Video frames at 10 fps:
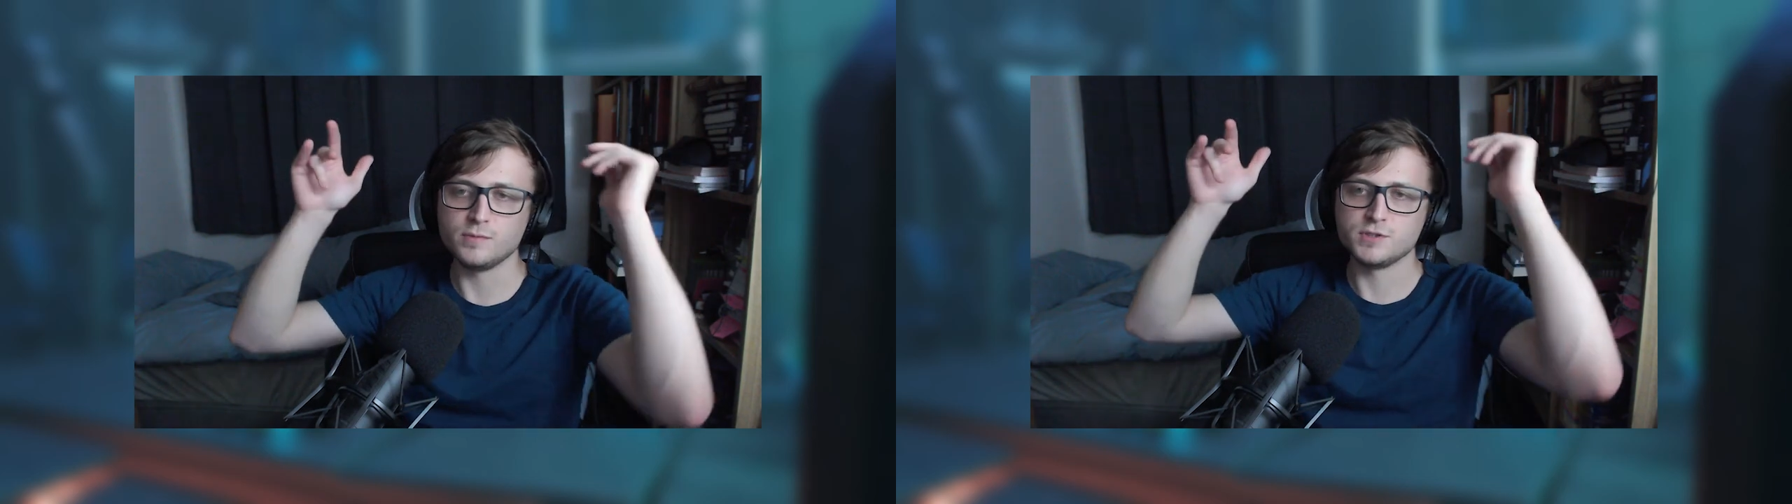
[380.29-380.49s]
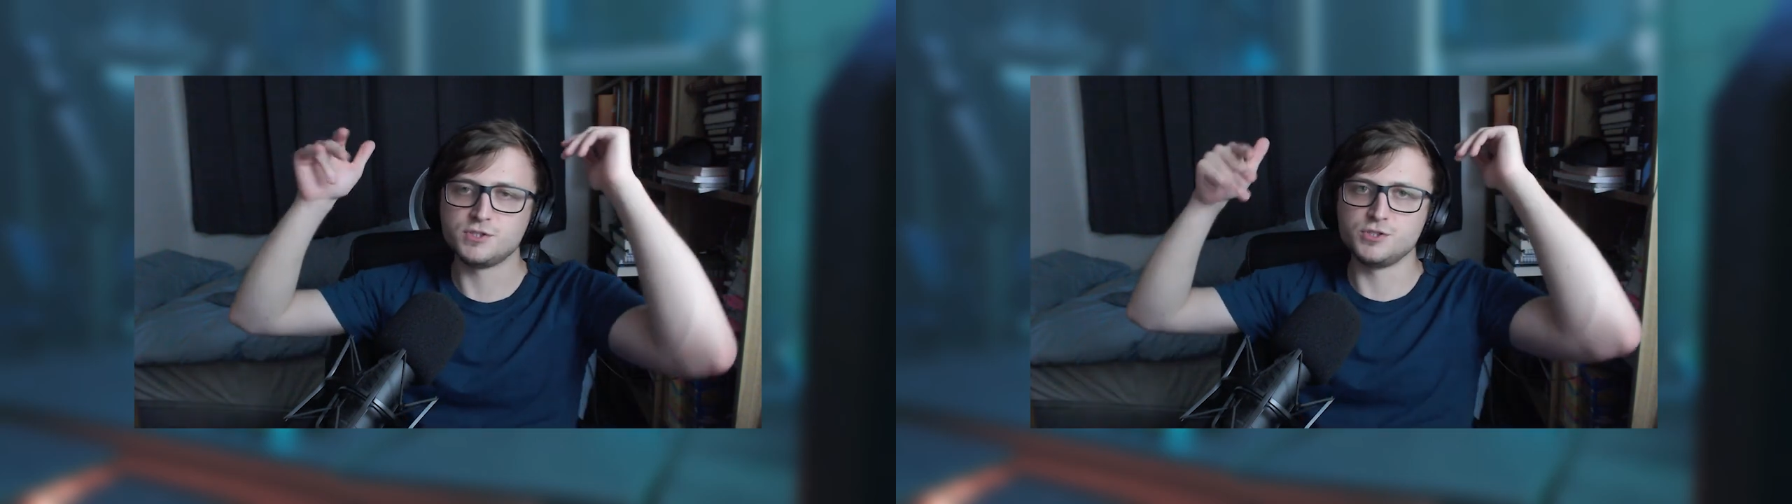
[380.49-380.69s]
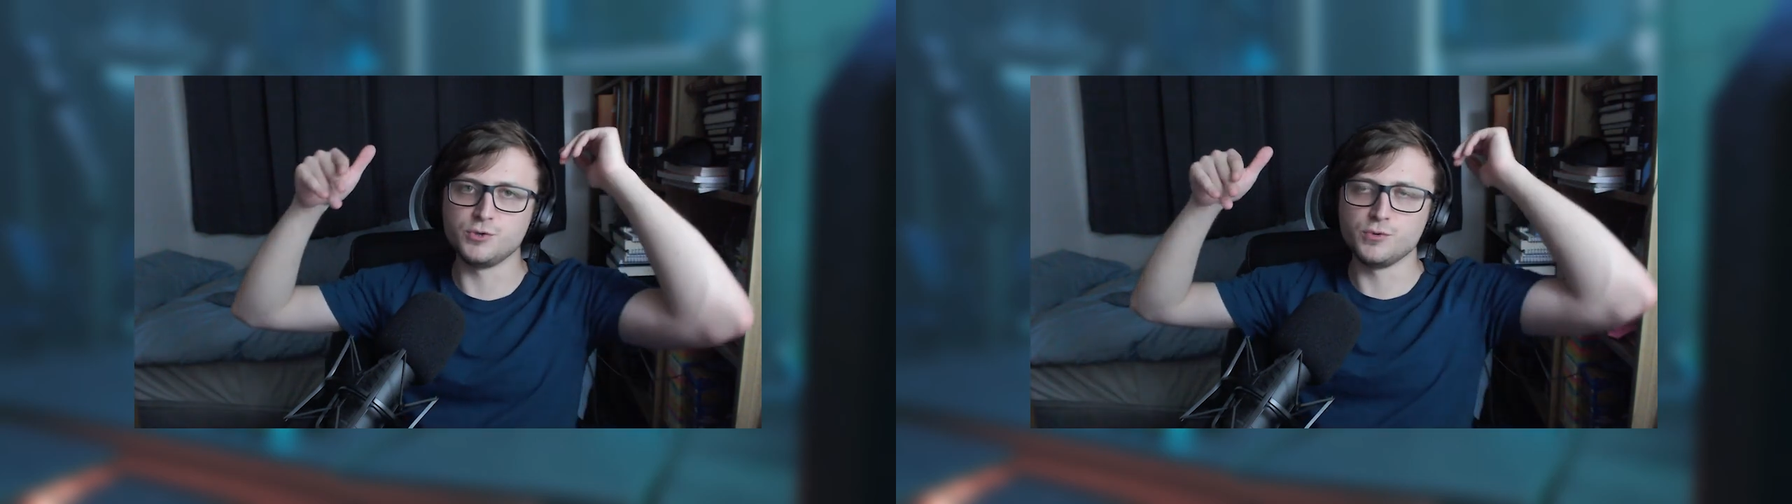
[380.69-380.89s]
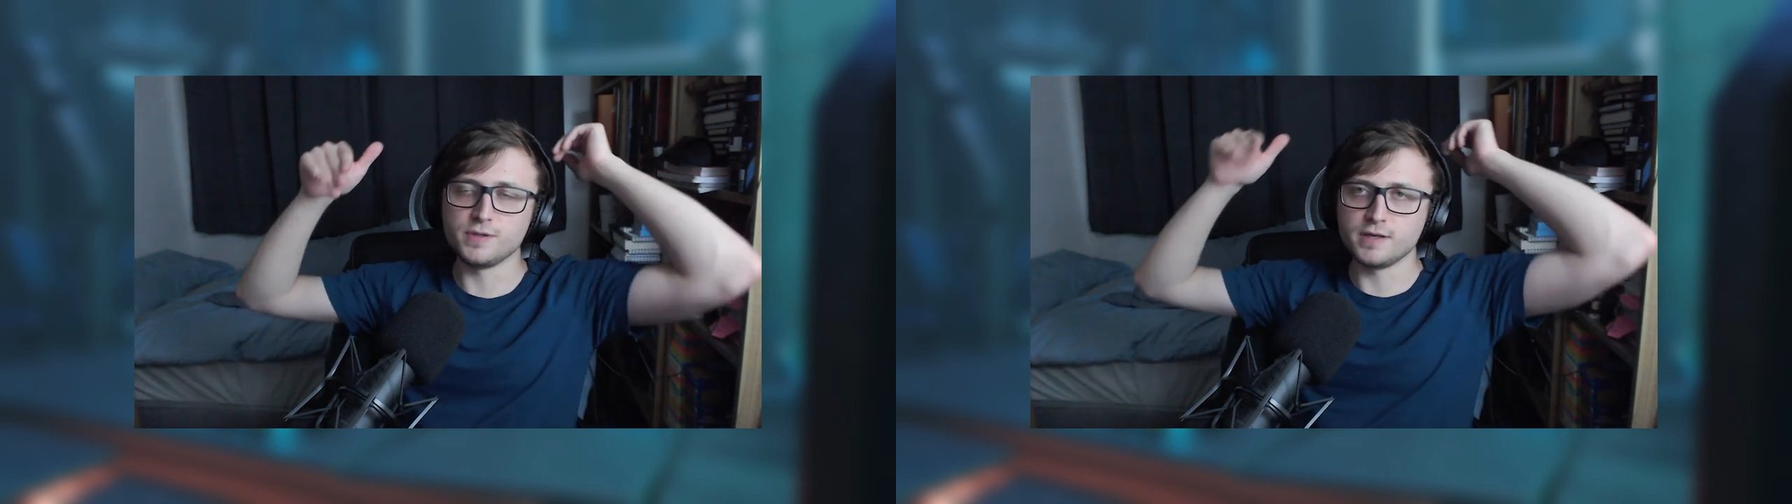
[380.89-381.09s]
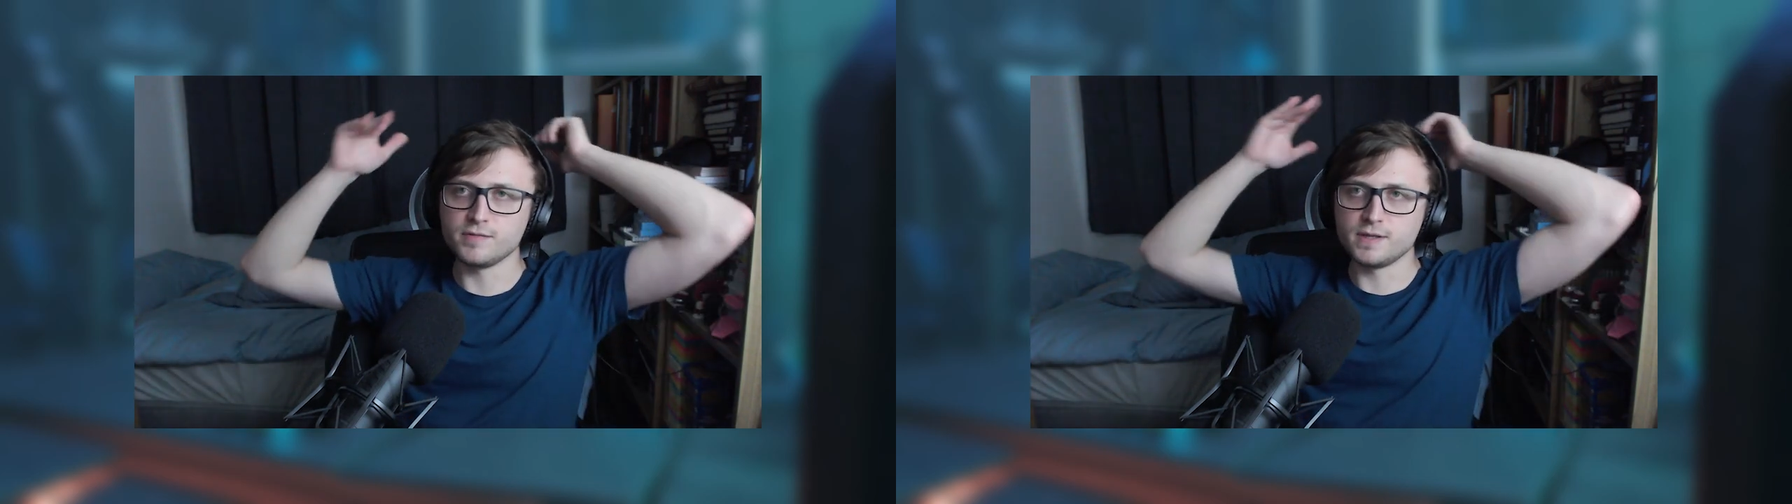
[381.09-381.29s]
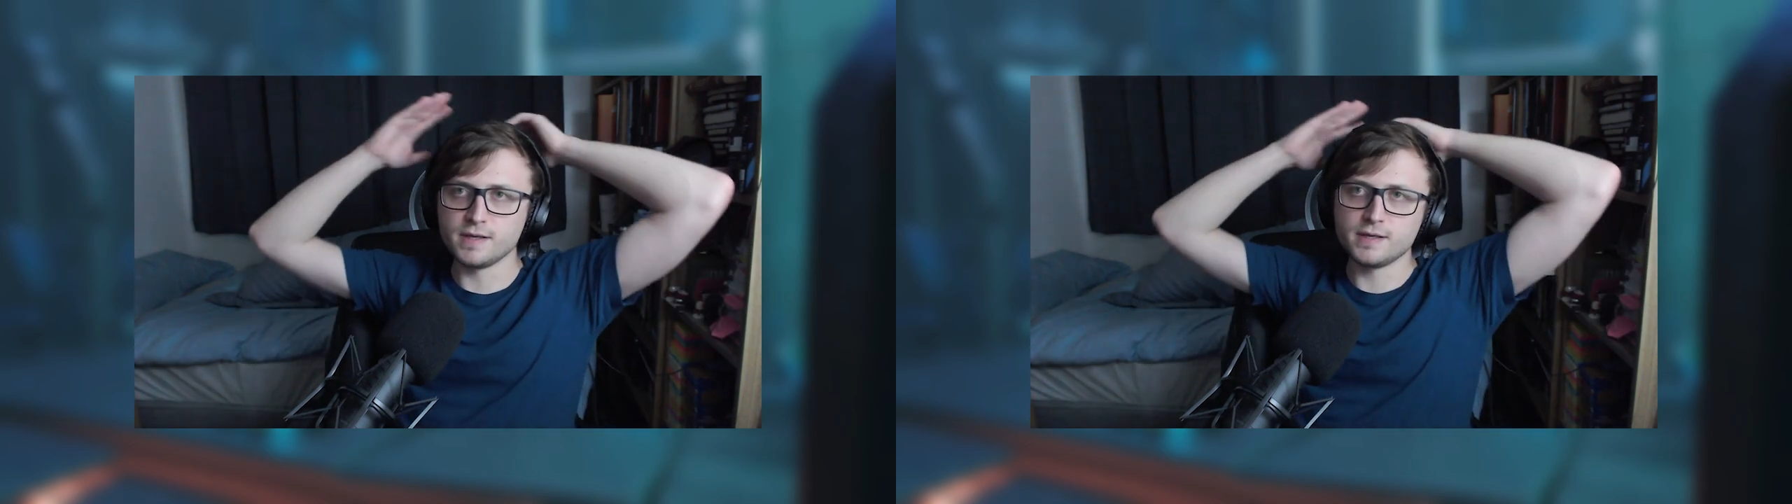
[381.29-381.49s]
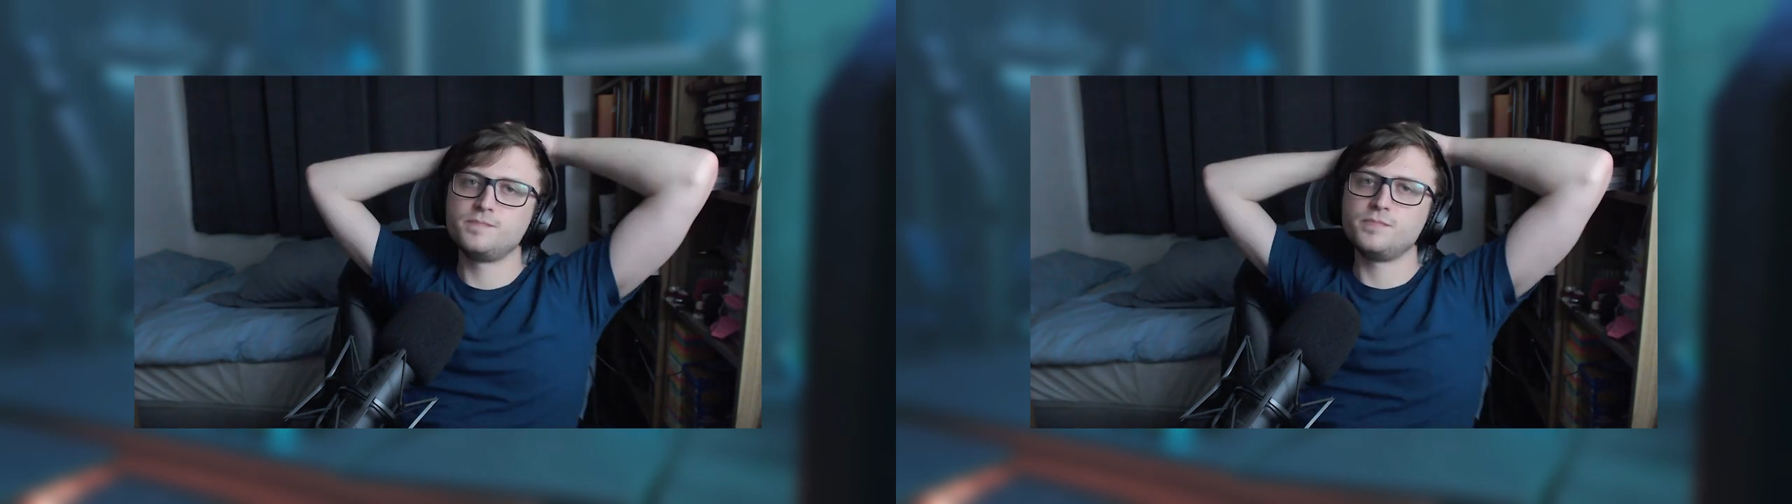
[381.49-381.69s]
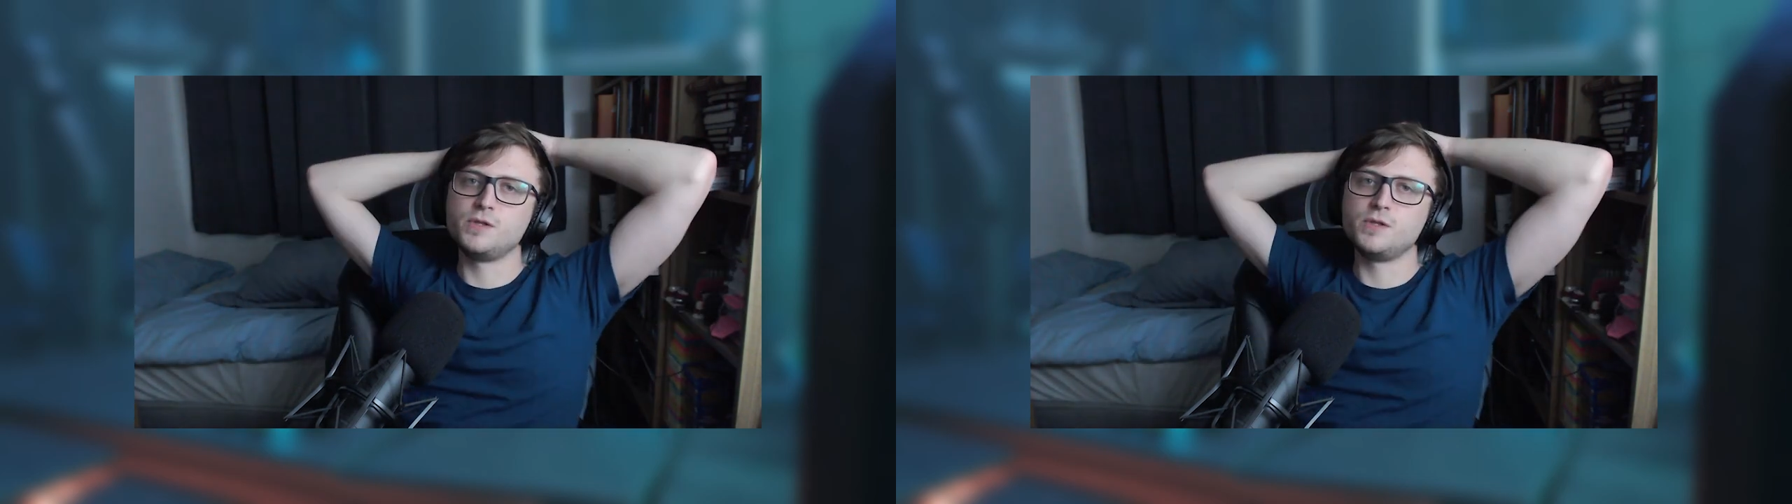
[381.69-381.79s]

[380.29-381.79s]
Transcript: watched Dune the other day,